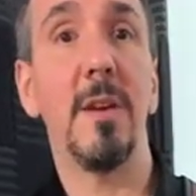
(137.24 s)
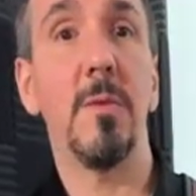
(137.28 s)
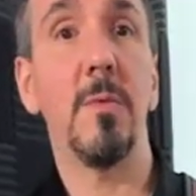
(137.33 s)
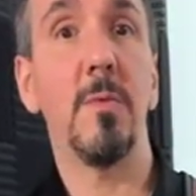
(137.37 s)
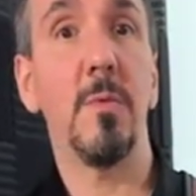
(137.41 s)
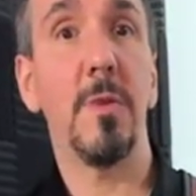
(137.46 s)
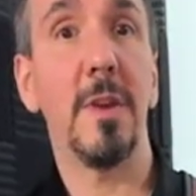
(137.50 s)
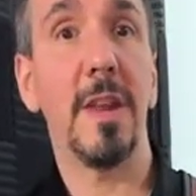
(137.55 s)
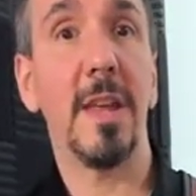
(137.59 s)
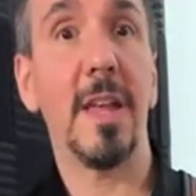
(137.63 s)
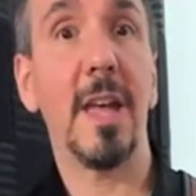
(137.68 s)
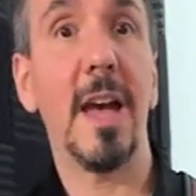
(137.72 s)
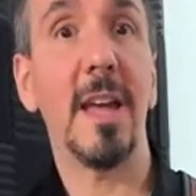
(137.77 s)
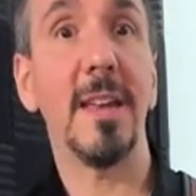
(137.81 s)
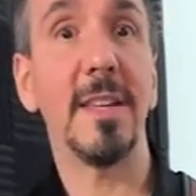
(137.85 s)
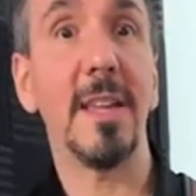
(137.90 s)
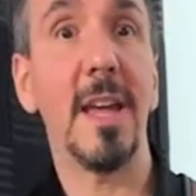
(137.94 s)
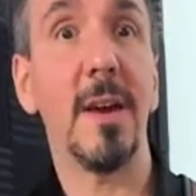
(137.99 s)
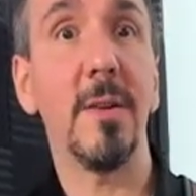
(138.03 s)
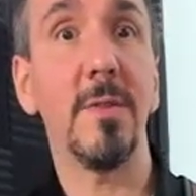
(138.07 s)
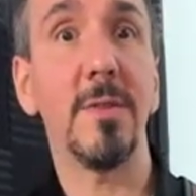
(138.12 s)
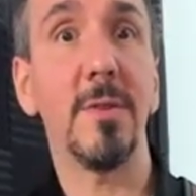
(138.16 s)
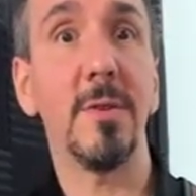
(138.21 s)
when it got
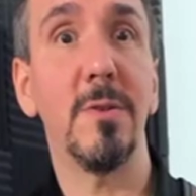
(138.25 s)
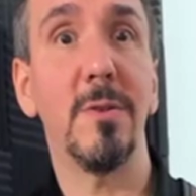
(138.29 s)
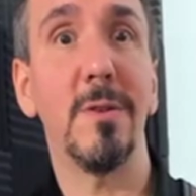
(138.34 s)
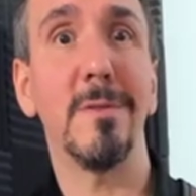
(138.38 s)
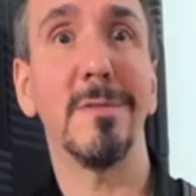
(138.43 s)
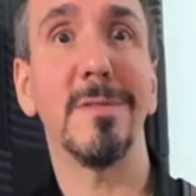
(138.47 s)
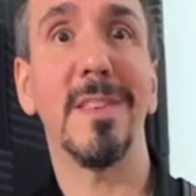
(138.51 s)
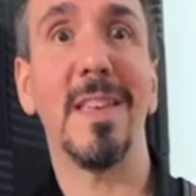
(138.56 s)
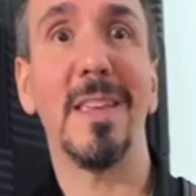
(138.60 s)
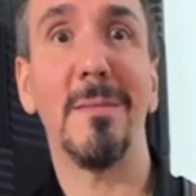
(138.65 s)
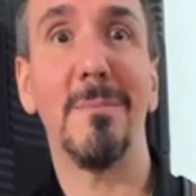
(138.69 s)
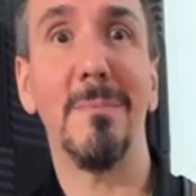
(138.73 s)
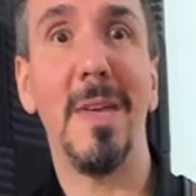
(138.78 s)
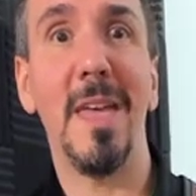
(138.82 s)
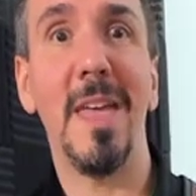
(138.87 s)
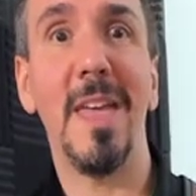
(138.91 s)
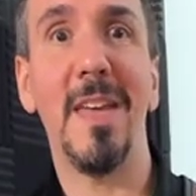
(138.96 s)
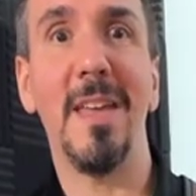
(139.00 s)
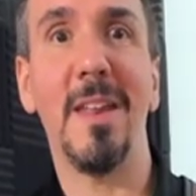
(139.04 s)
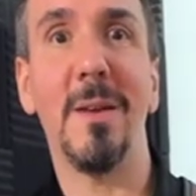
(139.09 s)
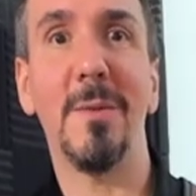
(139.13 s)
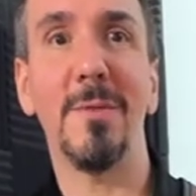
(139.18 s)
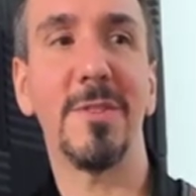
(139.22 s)
down to it, I was like,
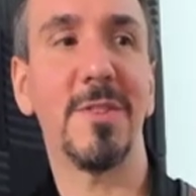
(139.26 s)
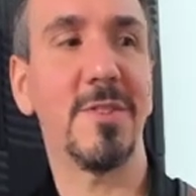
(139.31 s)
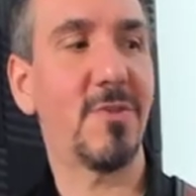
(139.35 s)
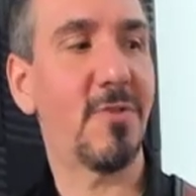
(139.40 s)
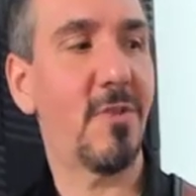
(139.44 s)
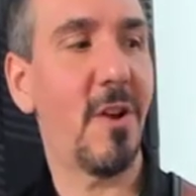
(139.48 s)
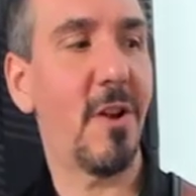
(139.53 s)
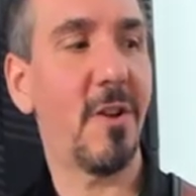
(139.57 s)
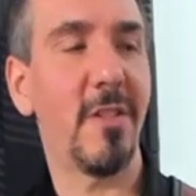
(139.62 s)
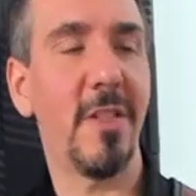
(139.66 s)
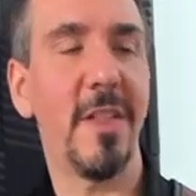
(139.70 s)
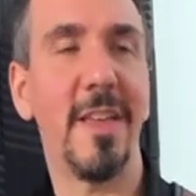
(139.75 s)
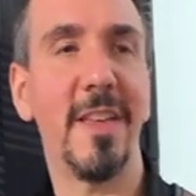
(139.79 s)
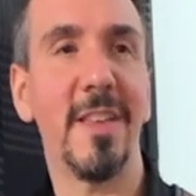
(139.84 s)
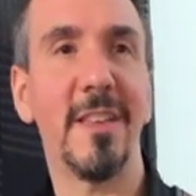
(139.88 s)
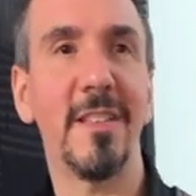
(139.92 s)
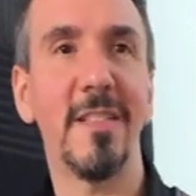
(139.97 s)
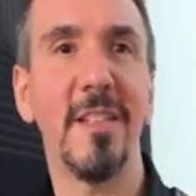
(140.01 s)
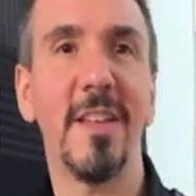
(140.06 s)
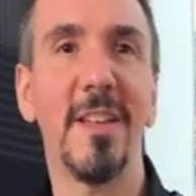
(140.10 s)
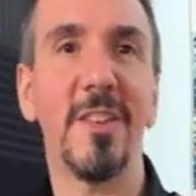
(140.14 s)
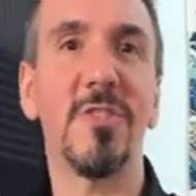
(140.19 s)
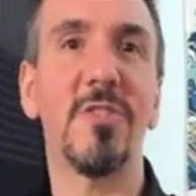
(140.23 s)
man, I was struggling,
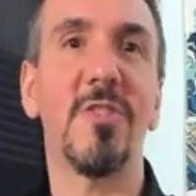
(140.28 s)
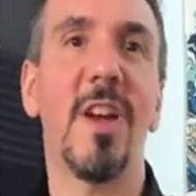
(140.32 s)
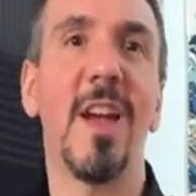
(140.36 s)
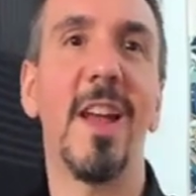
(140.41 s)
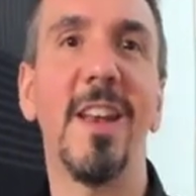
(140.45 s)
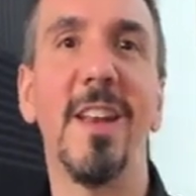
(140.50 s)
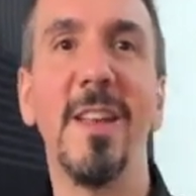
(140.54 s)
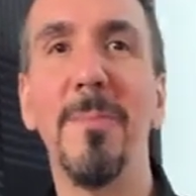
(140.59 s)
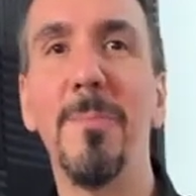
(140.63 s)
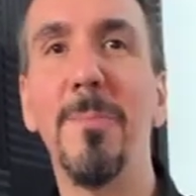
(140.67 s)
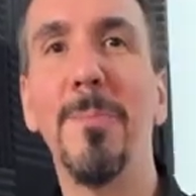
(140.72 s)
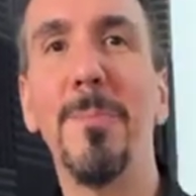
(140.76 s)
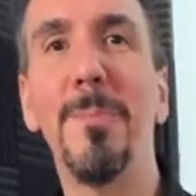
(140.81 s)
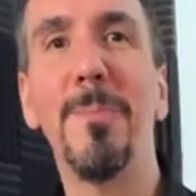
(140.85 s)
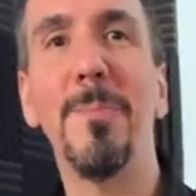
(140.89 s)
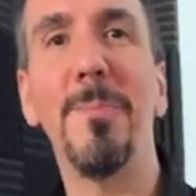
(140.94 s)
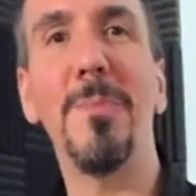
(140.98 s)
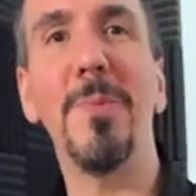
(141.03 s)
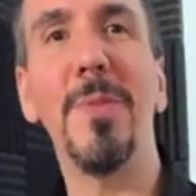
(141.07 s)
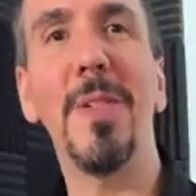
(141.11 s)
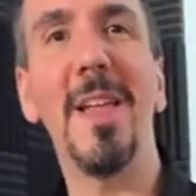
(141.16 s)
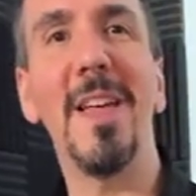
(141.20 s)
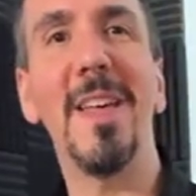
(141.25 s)
like trying to
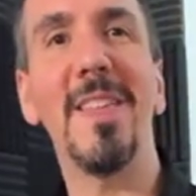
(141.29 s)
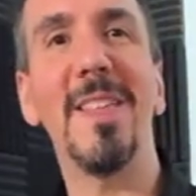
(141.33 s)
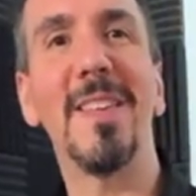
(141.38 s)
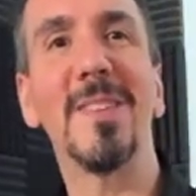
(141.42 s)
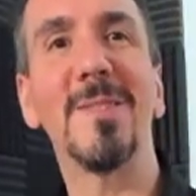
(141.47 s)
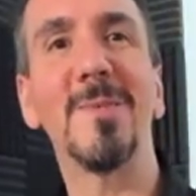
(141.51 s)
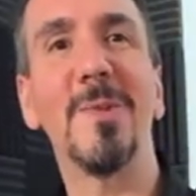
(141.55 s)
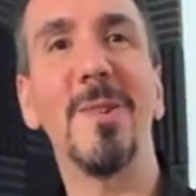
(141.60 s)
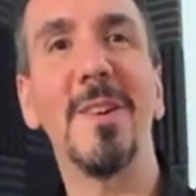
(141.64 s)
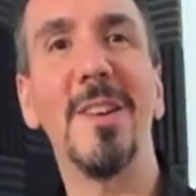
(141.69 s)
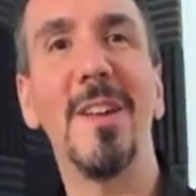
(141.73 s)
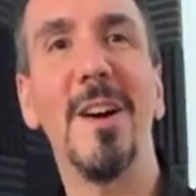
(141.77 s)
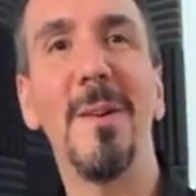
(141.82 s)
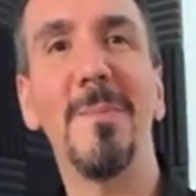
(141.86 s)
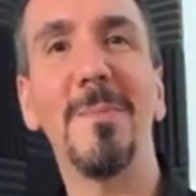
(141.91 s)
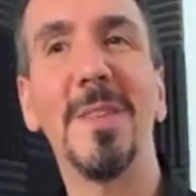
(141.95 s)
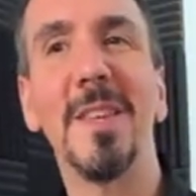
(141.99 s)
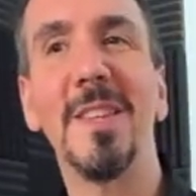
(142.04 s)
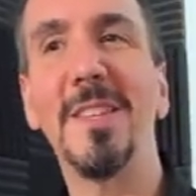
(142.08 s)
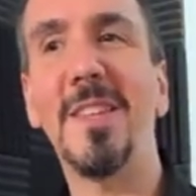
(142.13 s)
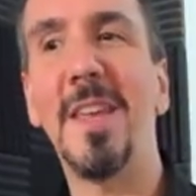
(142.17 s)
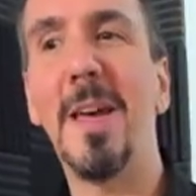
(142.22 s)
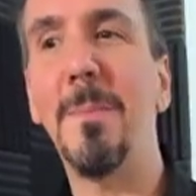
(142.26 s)
play this one up
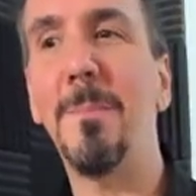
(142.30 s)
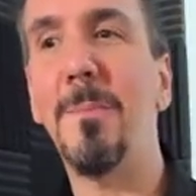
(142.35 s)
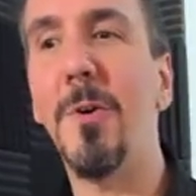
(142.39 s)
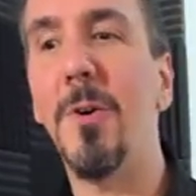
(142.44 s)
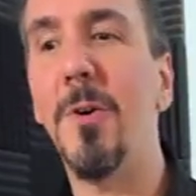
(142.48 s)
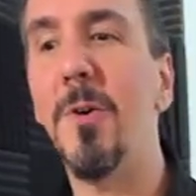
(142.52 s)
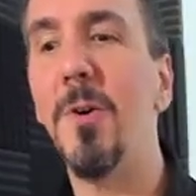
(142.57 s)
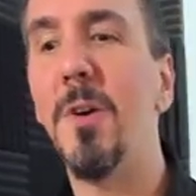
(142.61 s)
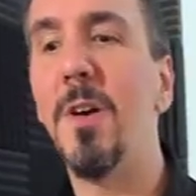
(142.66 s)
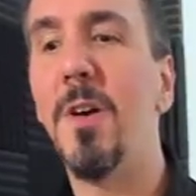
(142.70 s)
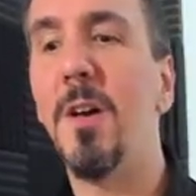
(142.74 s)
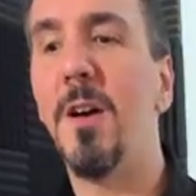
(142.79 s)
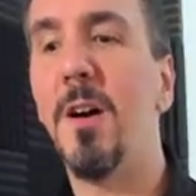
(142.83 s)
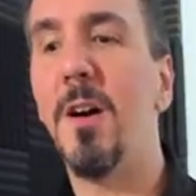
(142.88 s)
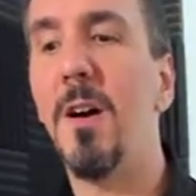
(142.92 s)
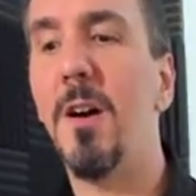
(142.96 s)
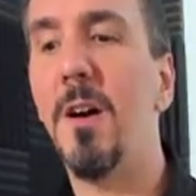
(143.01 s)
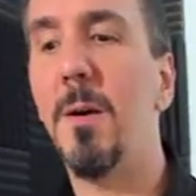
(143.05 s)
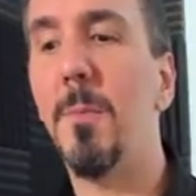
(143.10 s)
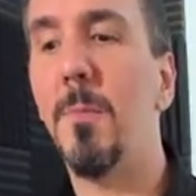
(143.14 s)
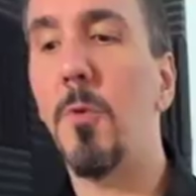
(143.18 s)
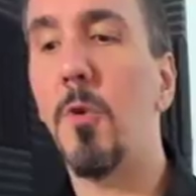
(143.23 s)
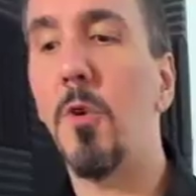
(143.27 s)
to tempo,
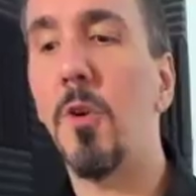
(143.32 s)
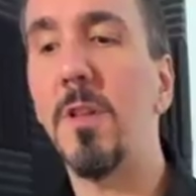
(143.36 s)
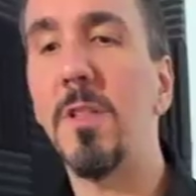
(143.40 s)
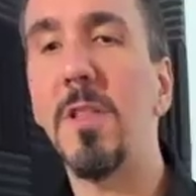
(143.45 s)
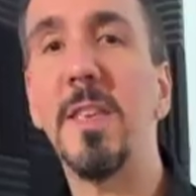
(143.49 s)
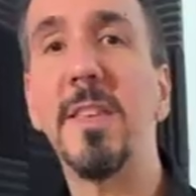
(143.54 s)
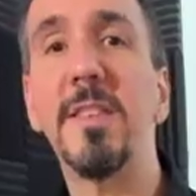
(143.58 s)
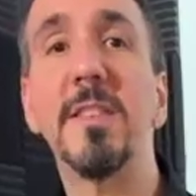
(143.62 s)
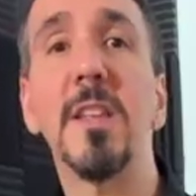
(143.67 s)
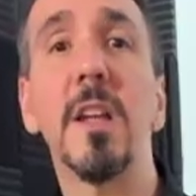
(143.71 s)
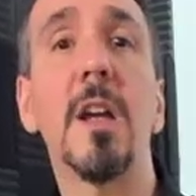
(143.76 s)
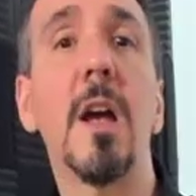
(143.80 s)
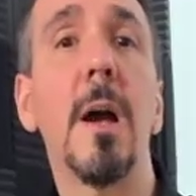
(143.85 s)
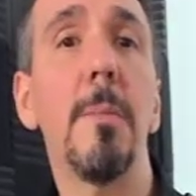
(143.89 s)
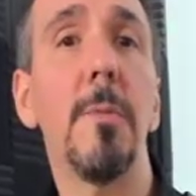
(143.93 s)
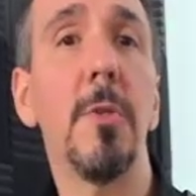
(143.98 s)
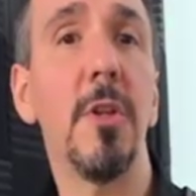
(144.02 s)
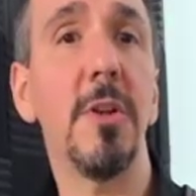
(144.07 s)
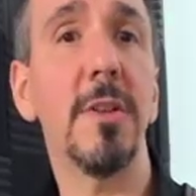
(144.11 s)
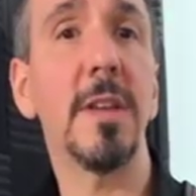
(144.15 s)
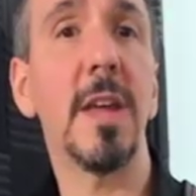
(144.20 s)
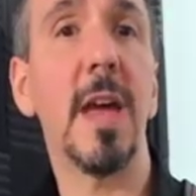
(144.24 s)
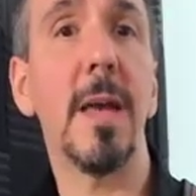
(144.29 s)
or at least a
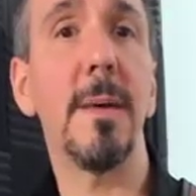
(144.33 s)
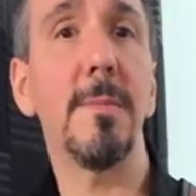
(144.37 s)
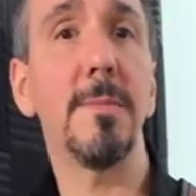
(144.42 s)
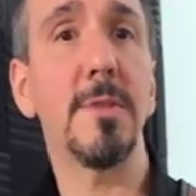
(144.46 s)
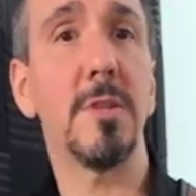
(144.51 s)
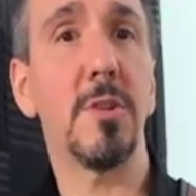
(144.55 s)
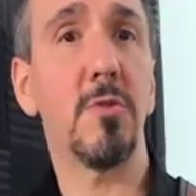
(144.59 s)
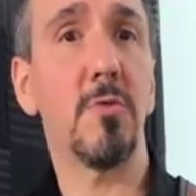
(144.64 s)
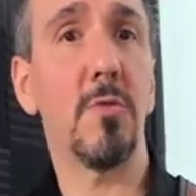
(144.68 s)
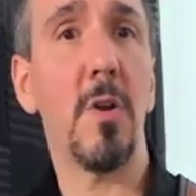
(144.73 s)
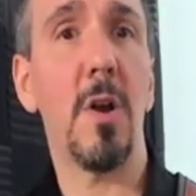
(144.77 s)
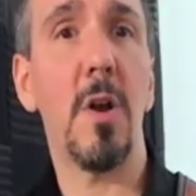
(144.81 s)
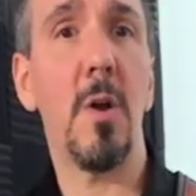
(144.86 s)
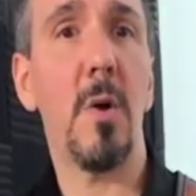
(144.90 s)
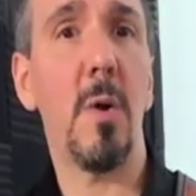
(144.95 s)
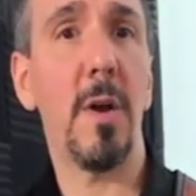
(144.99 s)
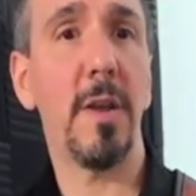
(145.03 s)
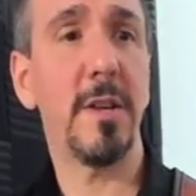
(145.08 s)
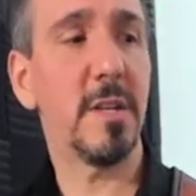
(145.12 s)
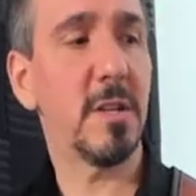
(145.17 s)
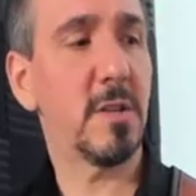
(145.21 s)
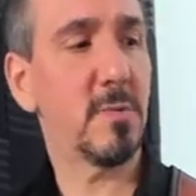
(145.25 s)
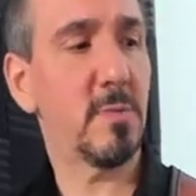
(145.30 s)
couple of times in a row.
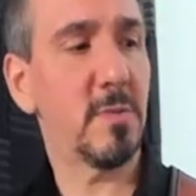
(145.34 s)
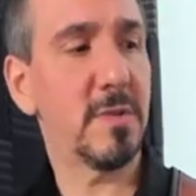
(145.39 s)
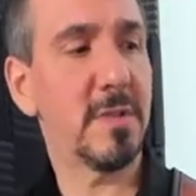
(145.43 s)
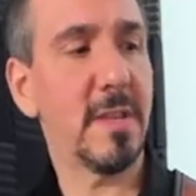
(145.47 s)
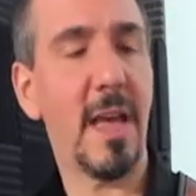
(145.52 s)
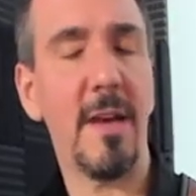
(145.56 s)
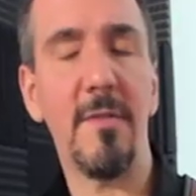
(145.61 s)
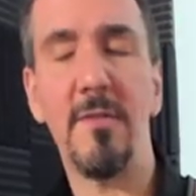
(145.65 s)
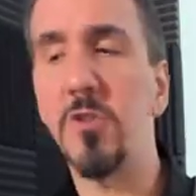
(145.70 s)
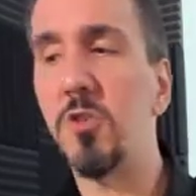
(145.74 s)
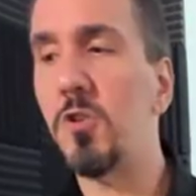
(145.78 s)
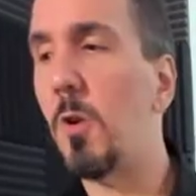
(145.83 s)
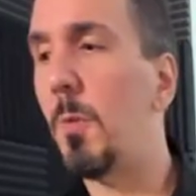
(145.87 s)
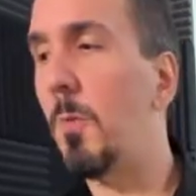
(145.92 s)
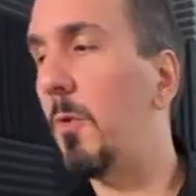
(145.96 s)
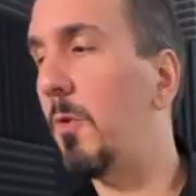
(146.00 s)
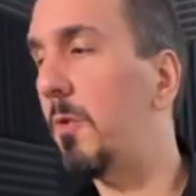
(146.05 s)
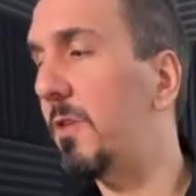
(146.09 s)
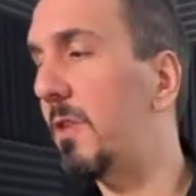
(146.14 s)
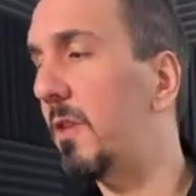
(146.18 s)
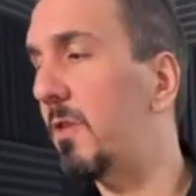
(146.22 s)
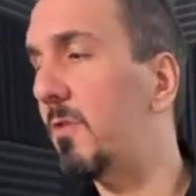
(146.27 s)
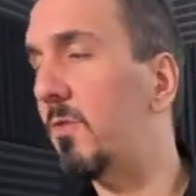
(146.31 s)
I just was having trouble
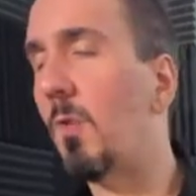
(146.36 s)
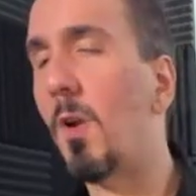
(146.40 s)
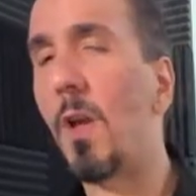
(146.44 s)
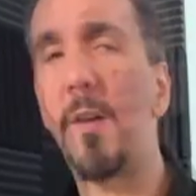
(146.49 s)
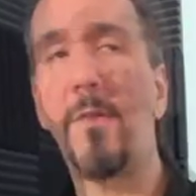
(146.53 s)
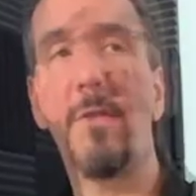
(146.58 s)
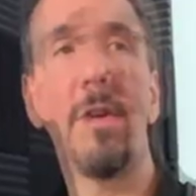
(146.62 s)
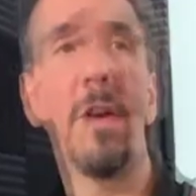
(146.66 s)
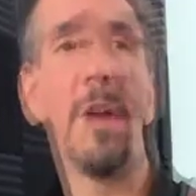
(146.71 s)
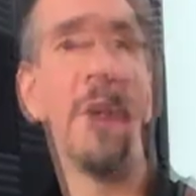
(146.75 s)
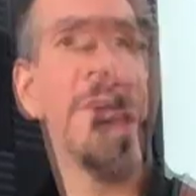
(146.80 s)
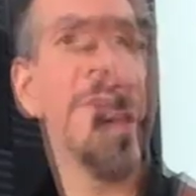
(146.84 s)
with this riff.